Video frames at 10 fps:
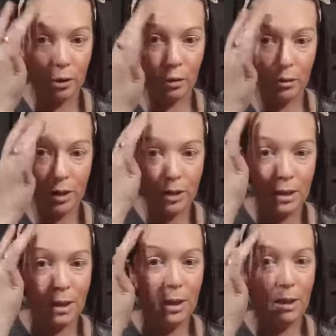look
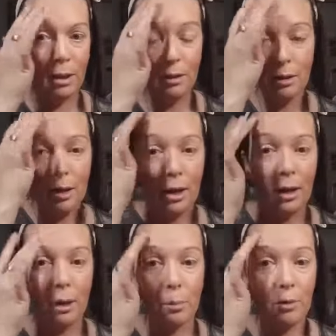greasy
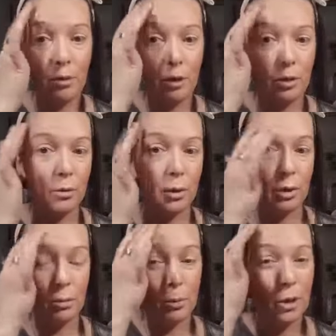if you use
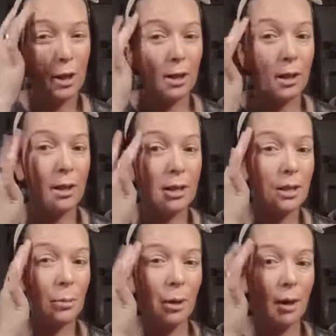too much
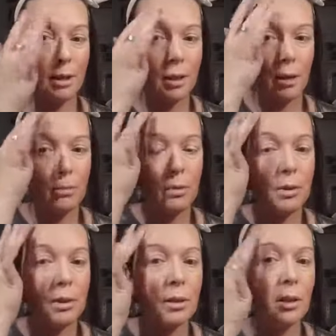highlighter, but I
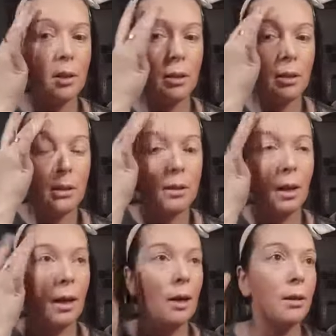don't.
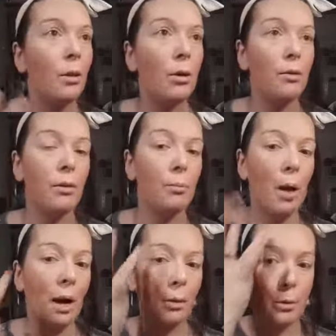Not if you've
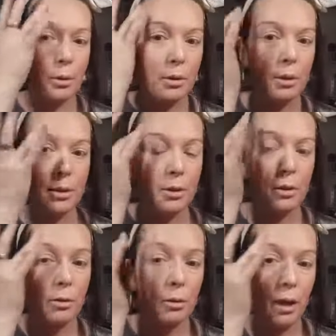powdered and
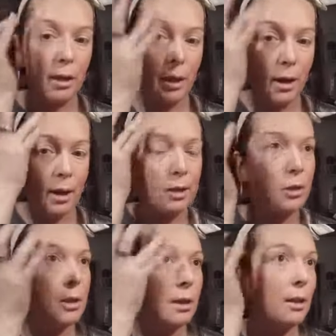stuff like that. I
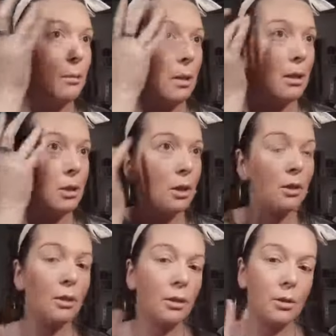just think it makes you
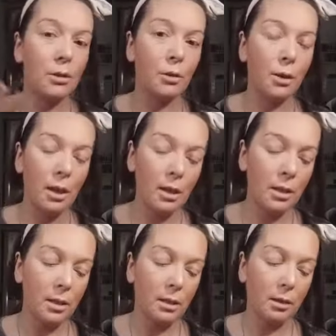look
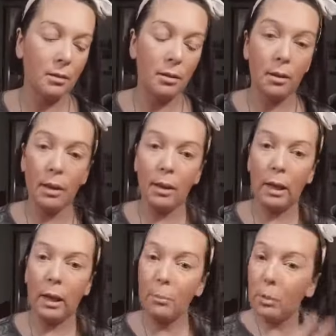sun-kissed and
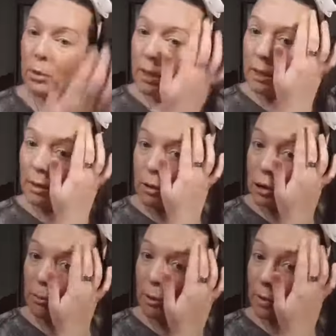glimmery and
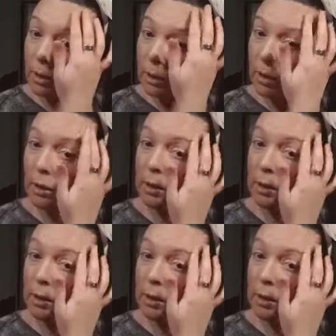shimmery.